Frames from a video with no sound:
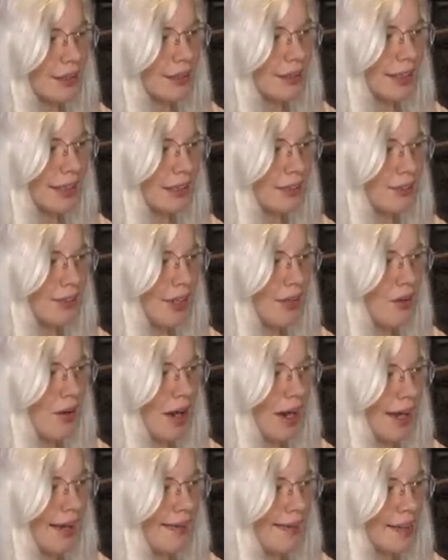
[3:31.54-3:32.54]
Like, look how
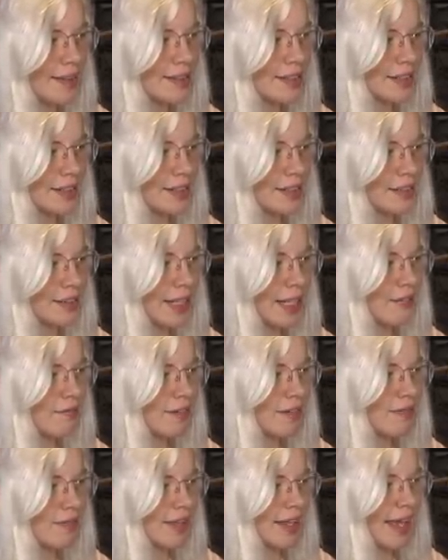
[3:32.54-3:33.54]
high this is.
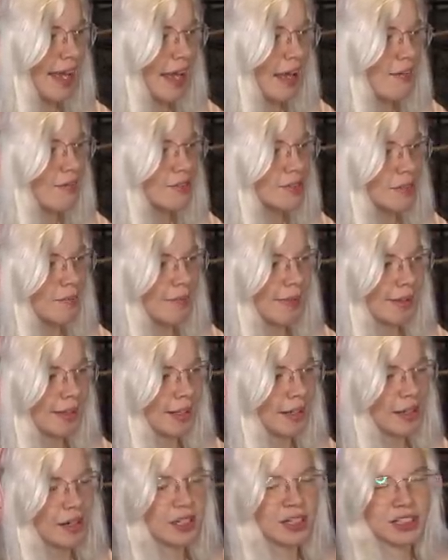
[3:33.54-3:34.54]
Even if they have something
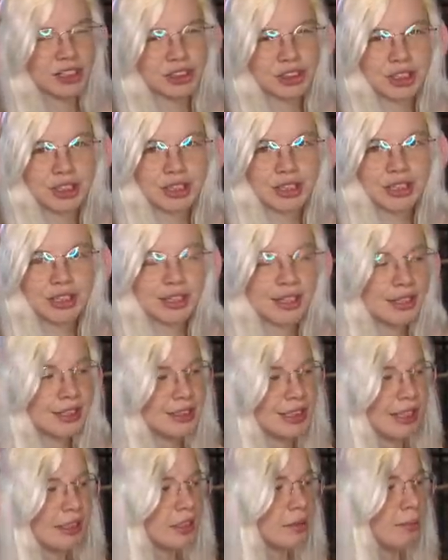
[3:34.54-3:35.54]
like a cushion
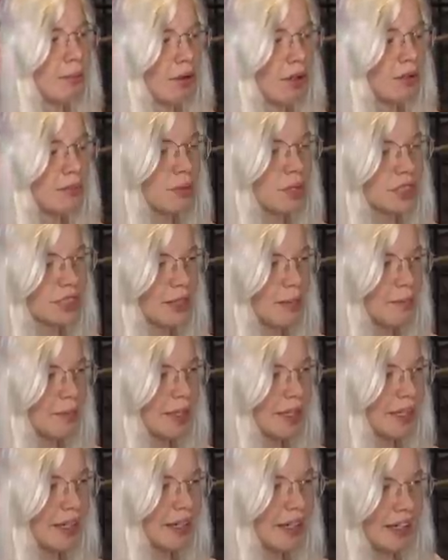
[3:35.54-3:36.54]
down the bottom or
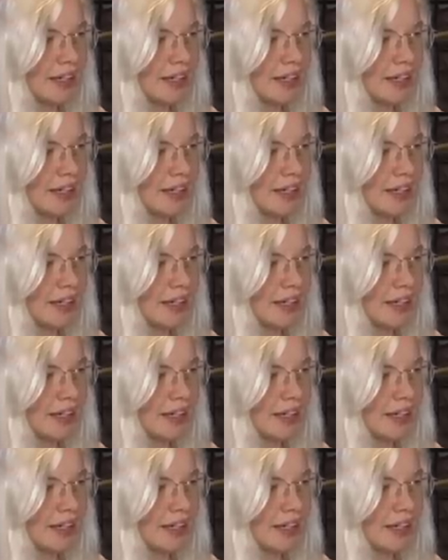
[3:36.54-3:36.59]
something,